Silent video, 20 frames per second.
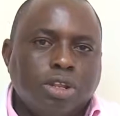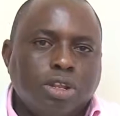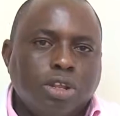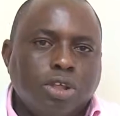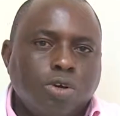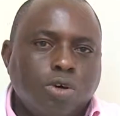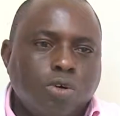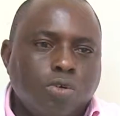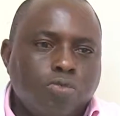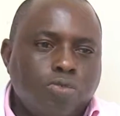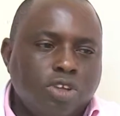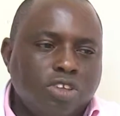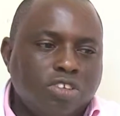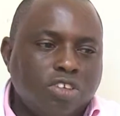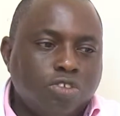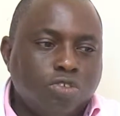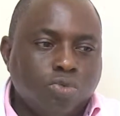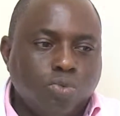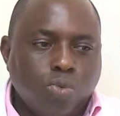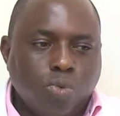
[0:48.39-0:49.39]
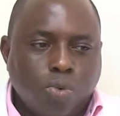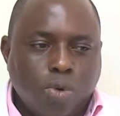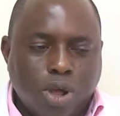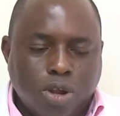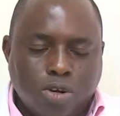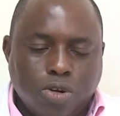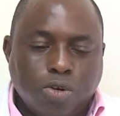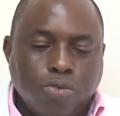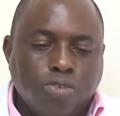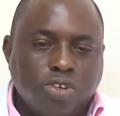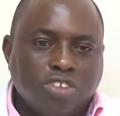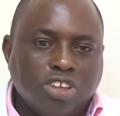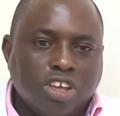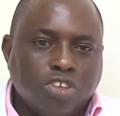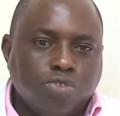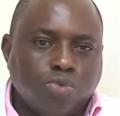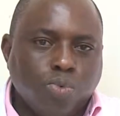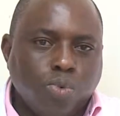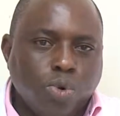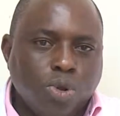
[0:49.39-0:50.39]
The ovaries are
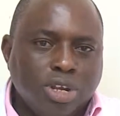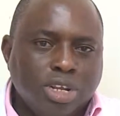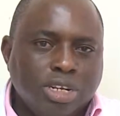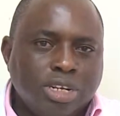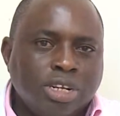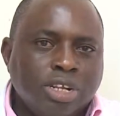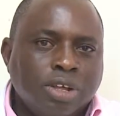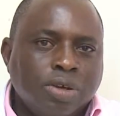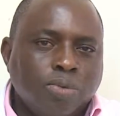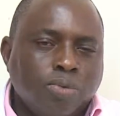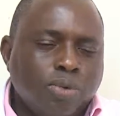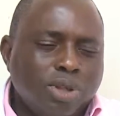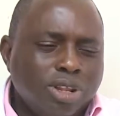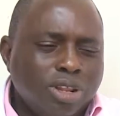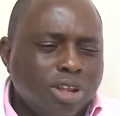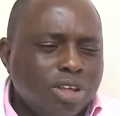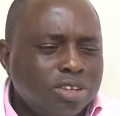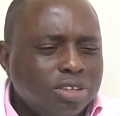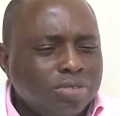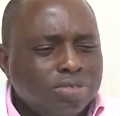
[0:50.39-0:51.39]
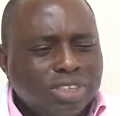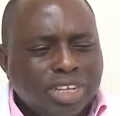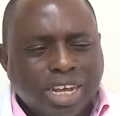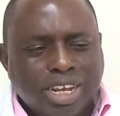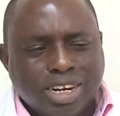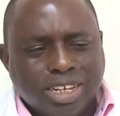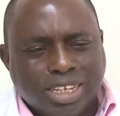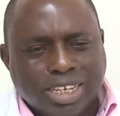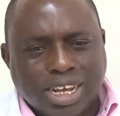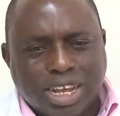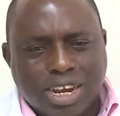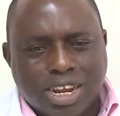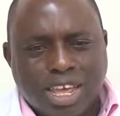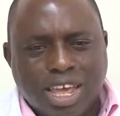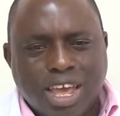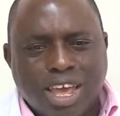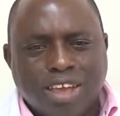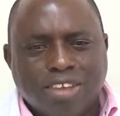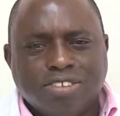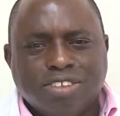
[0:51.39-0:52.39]
swollen with lots of tiny
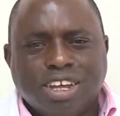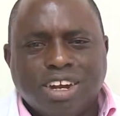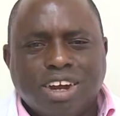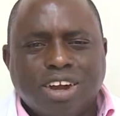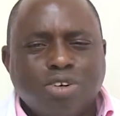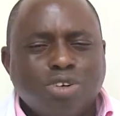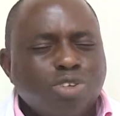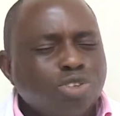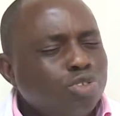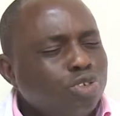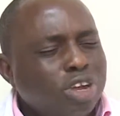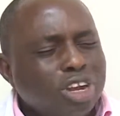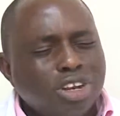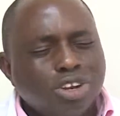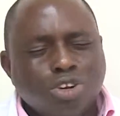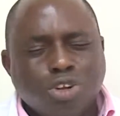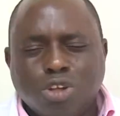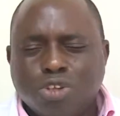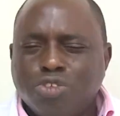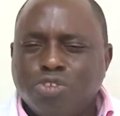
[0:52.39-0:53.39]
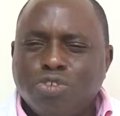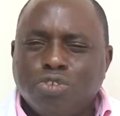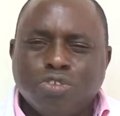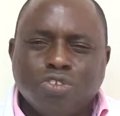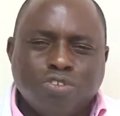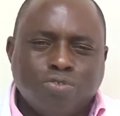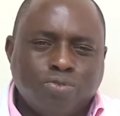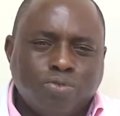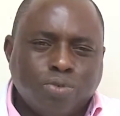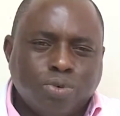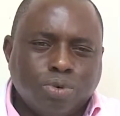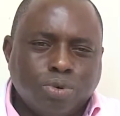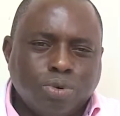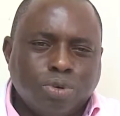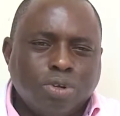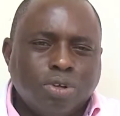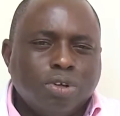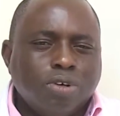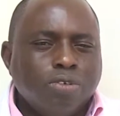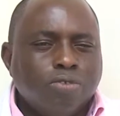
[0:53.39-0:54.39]
eggs that are usually not useful
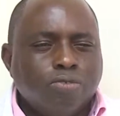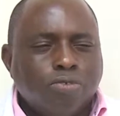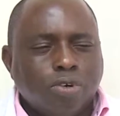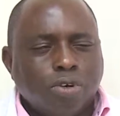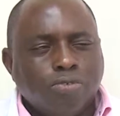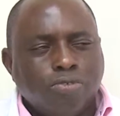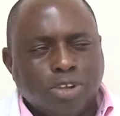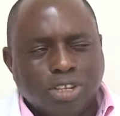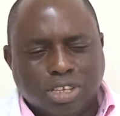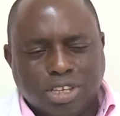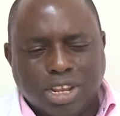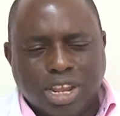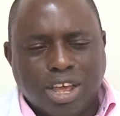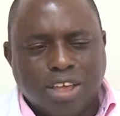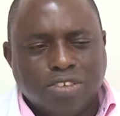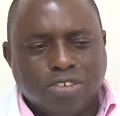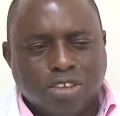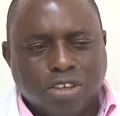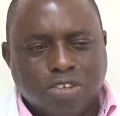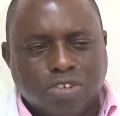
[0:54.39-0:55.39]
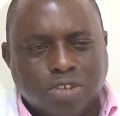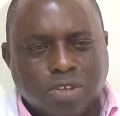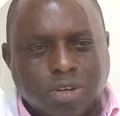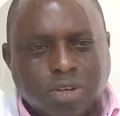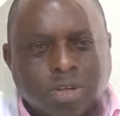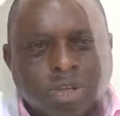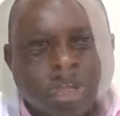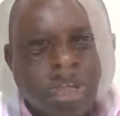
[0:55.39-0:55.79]
for fertilization.